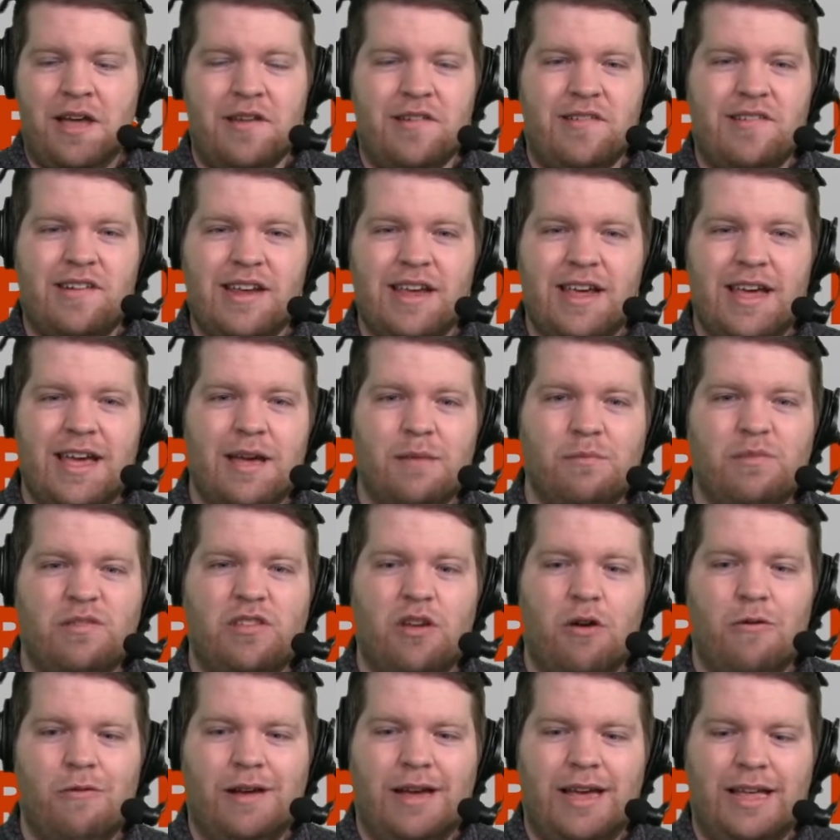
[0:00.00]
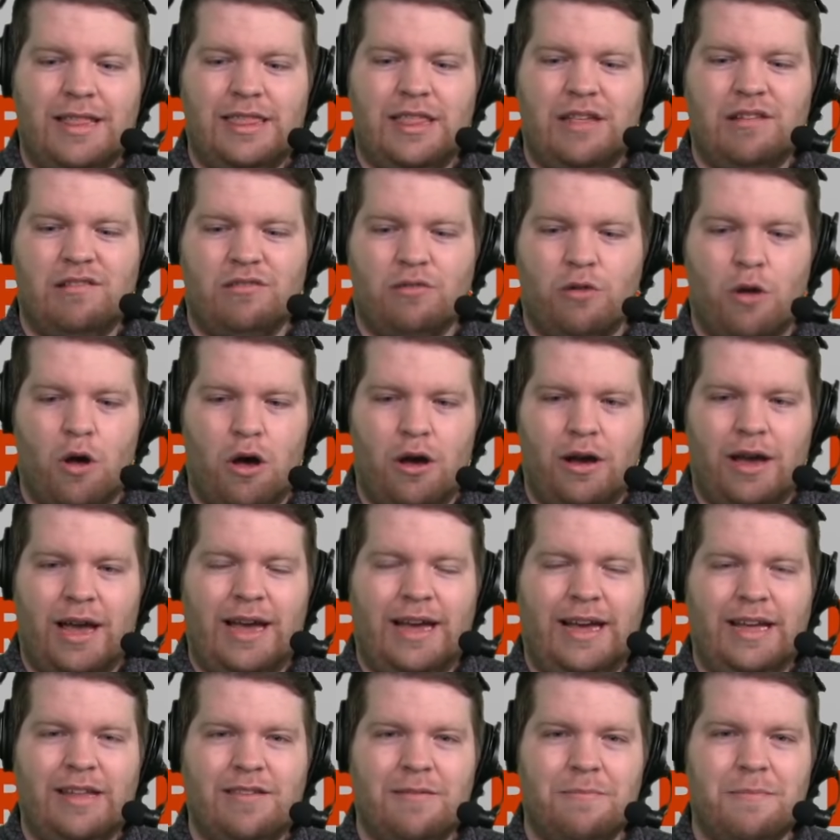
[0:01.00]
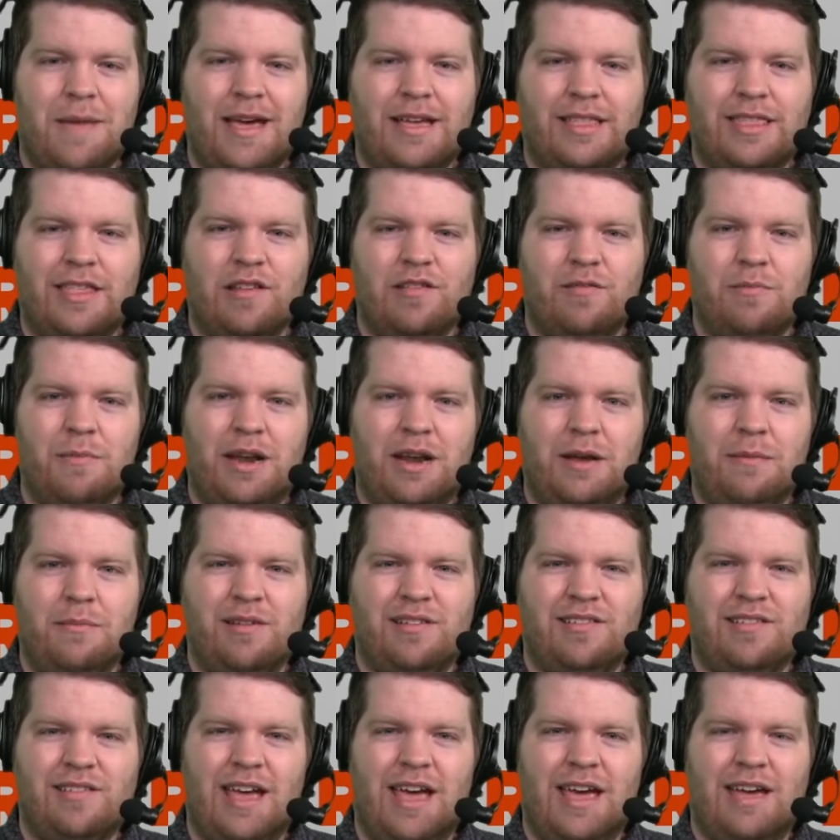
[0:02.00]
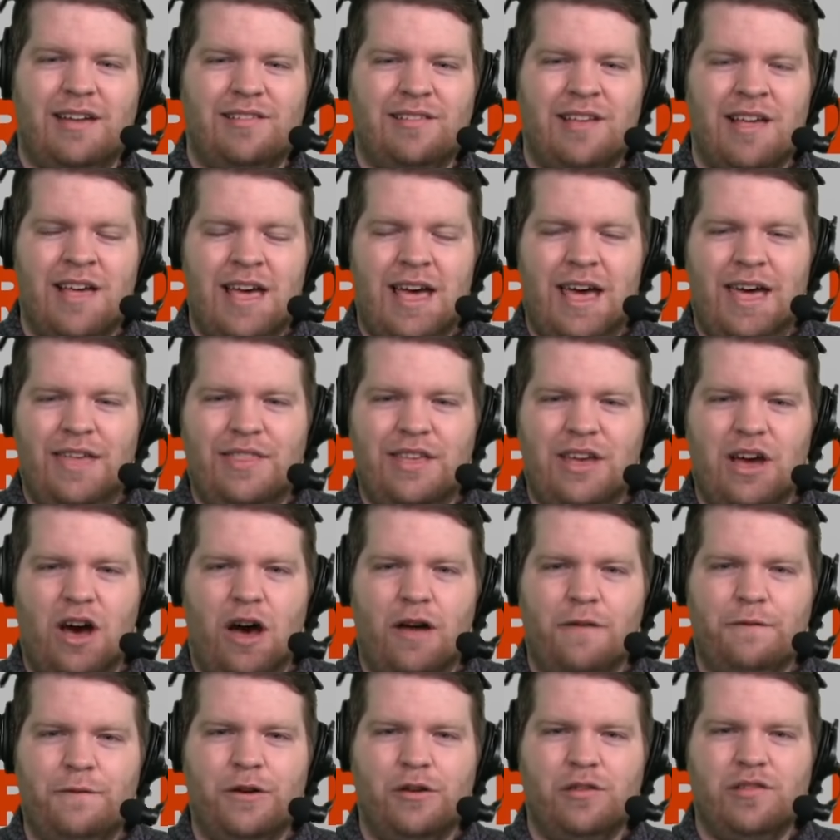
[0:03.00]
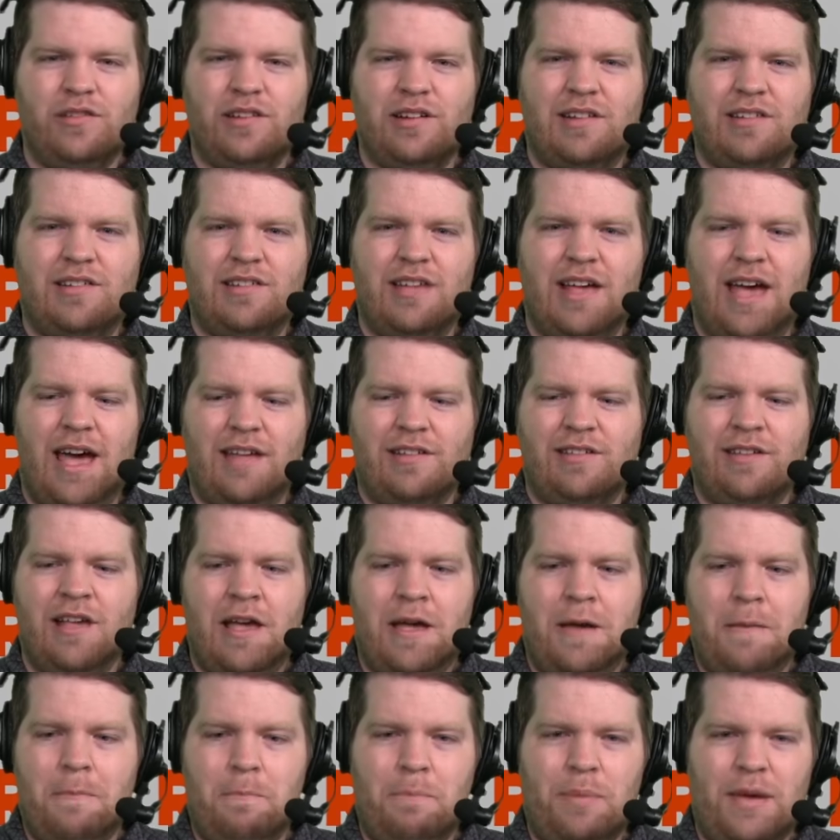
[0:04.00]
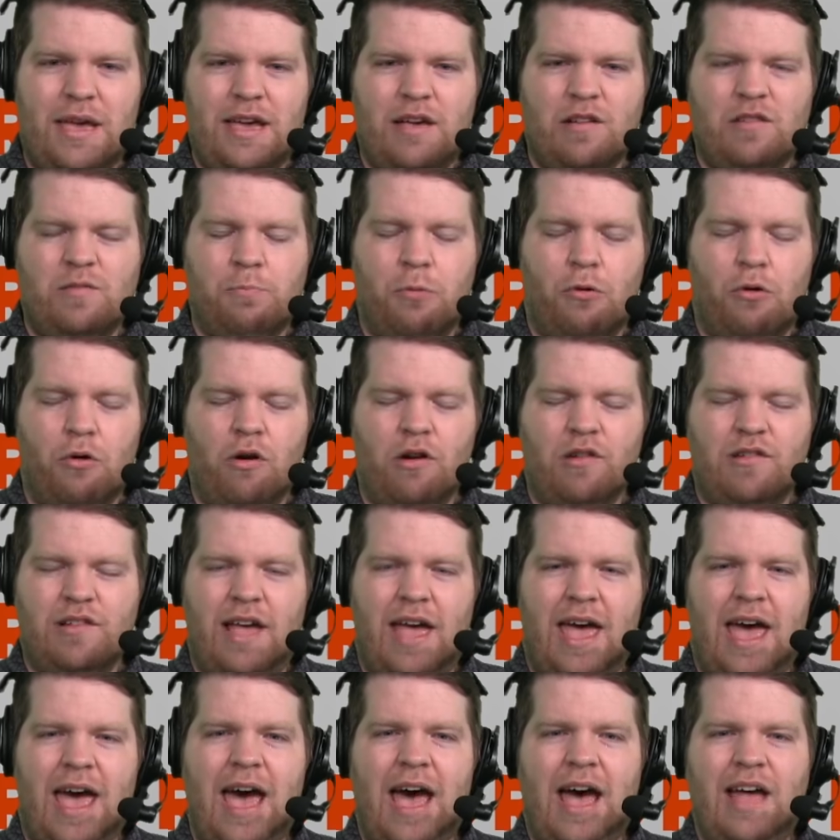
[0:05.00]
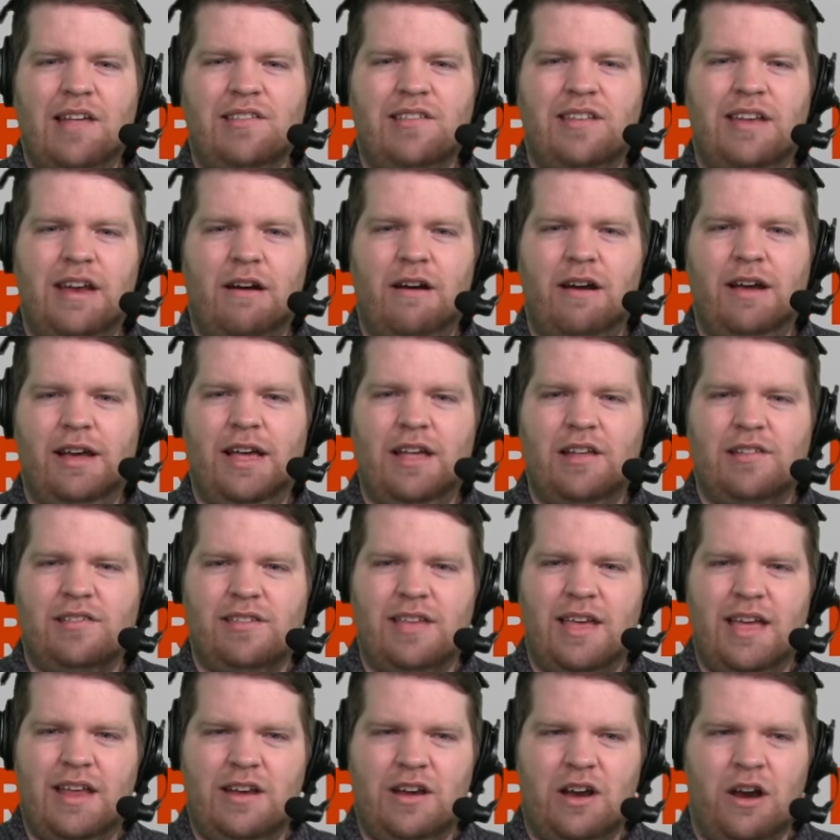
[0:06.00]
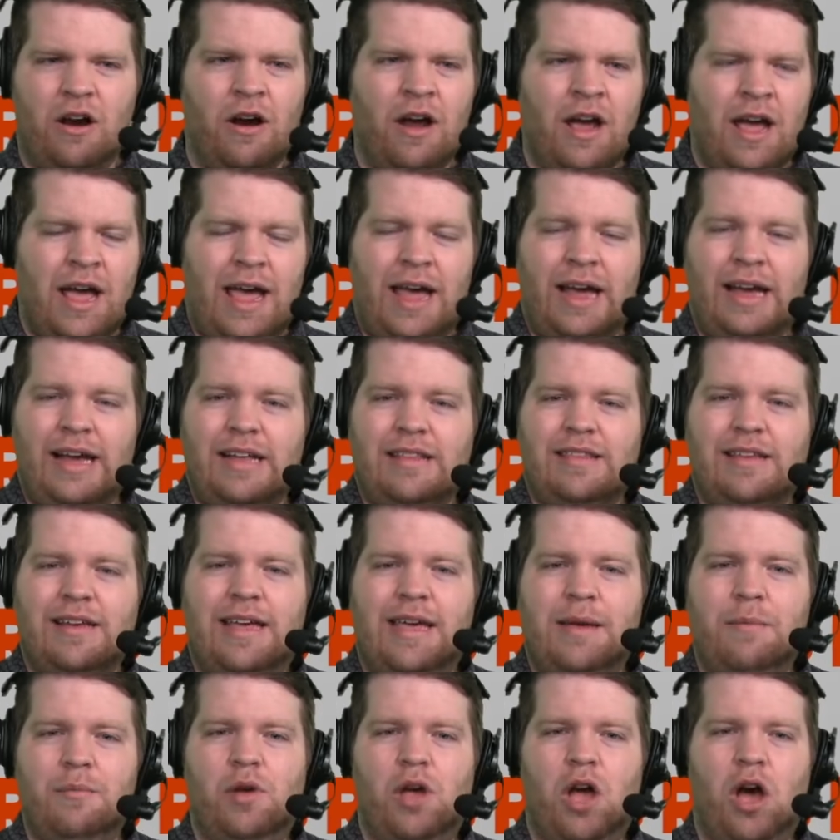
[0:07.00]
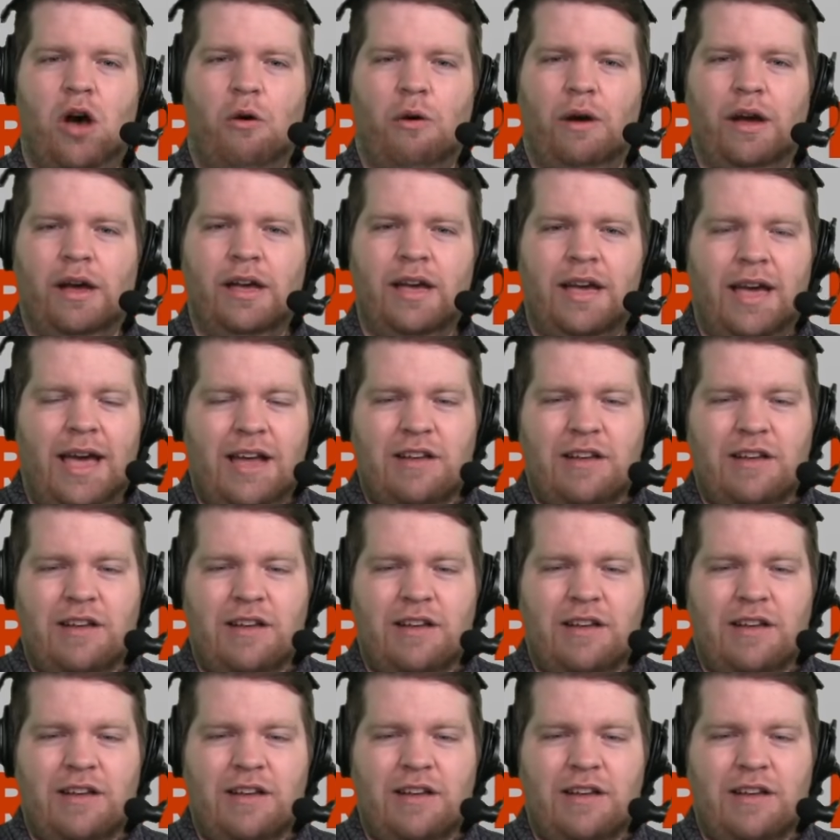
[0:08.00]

GMs don't get this long and get to make this many mistakes and the on-field success be as poor as it has during his tenure and get to keep going.